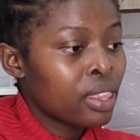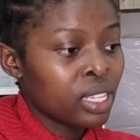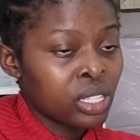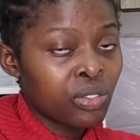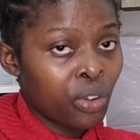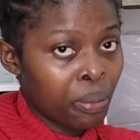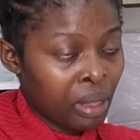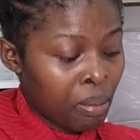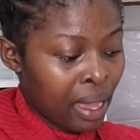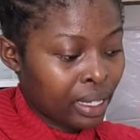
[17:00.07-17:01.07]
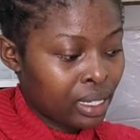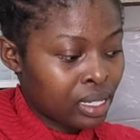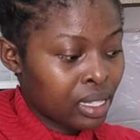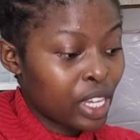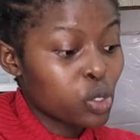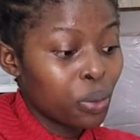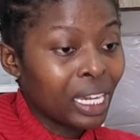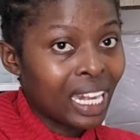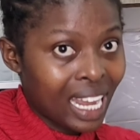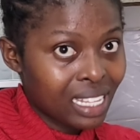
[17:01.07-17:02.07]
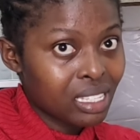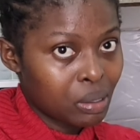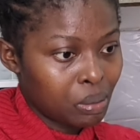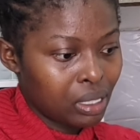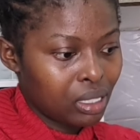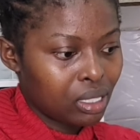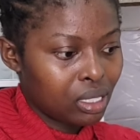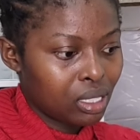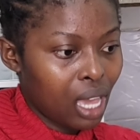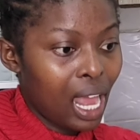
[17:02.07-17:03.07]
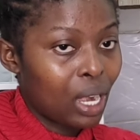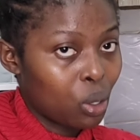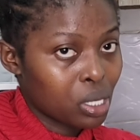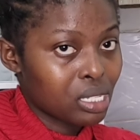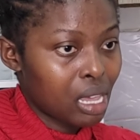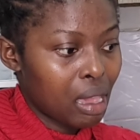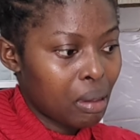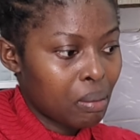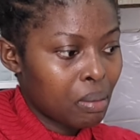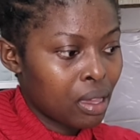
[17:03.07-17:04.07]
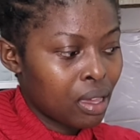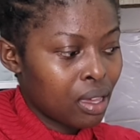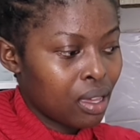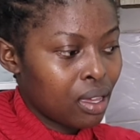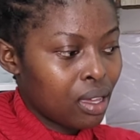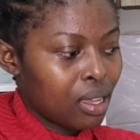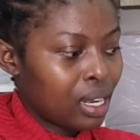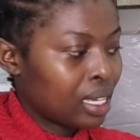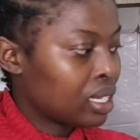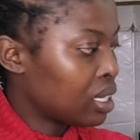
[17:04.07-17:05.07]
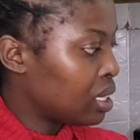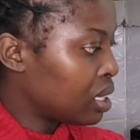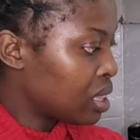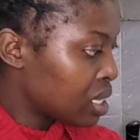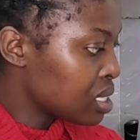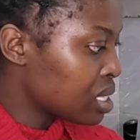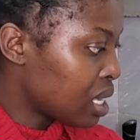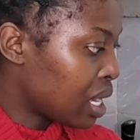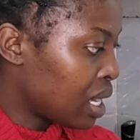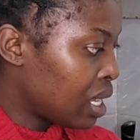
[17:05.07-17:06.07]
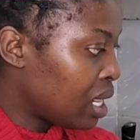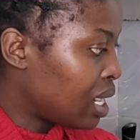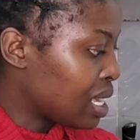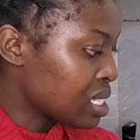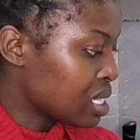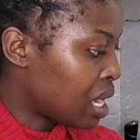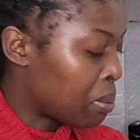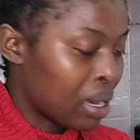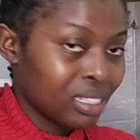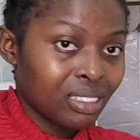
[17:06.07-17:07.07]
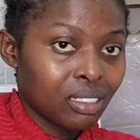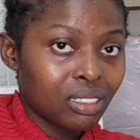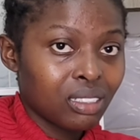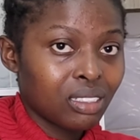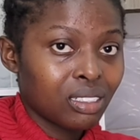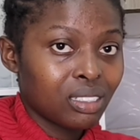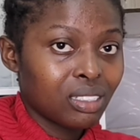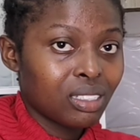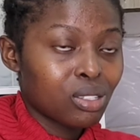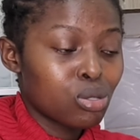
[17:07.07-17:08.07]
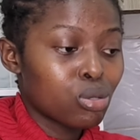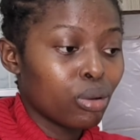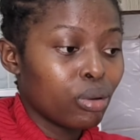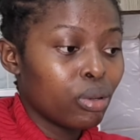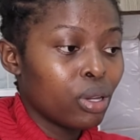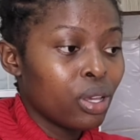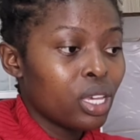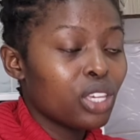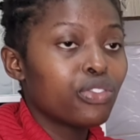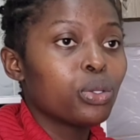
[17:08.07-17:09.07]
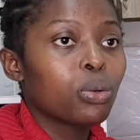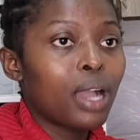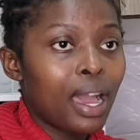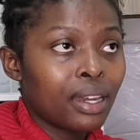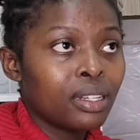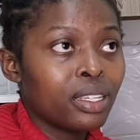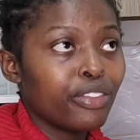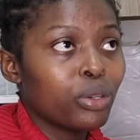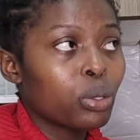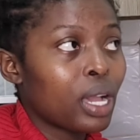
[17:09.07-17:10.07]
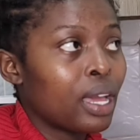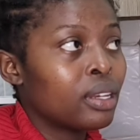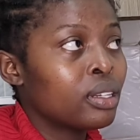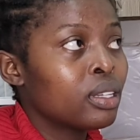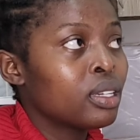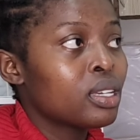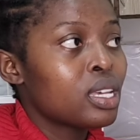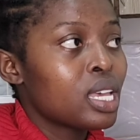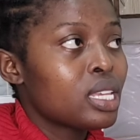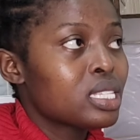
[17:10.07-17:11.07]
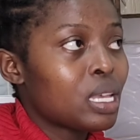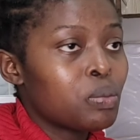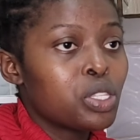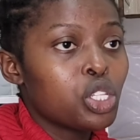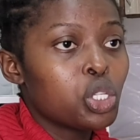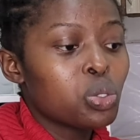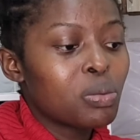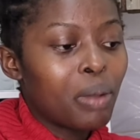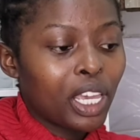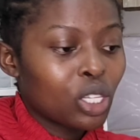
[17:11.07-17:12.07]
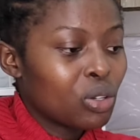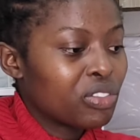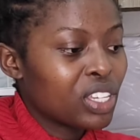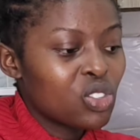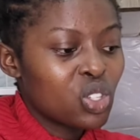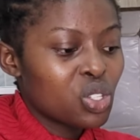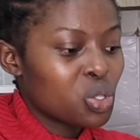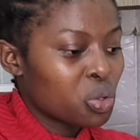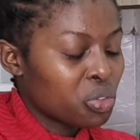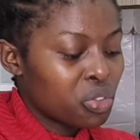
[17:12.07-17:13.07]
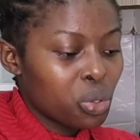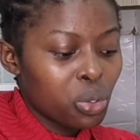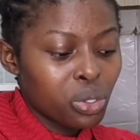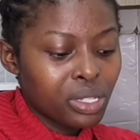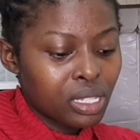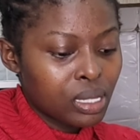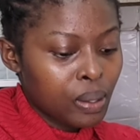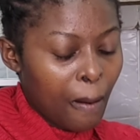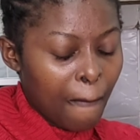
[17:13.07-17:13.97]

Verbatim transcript: things from the market that will last me a long time. Like, things here last a month. So if you can, if you can substitute buying your veggies, your fruit,